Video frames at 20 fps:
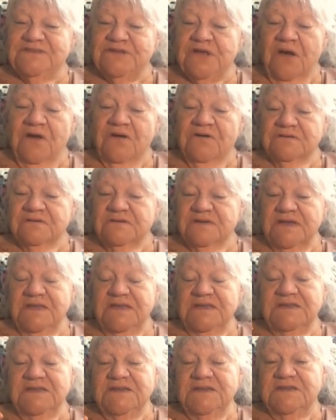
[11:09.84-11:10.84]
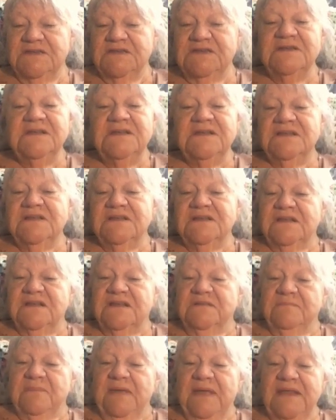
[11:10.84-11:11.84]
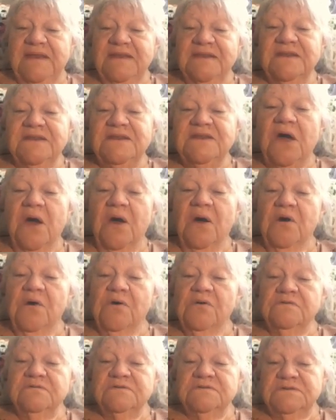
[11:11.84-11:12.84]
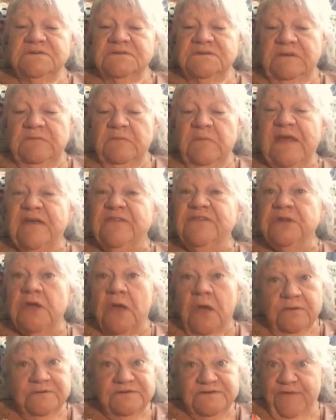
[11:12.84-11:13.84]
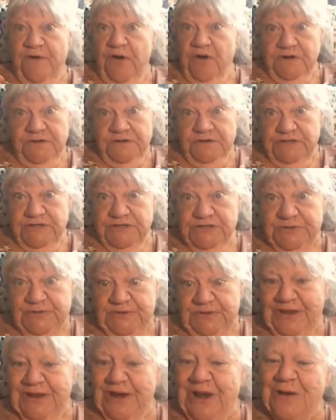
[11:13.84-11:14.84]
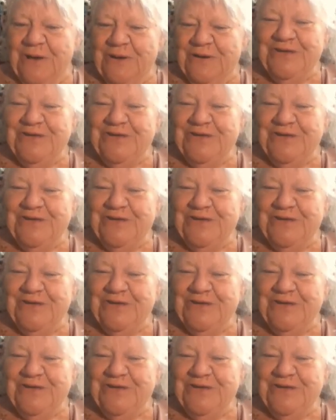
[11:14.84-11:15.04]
and talking and petting the dogs. Well, the dogs farting too, you know,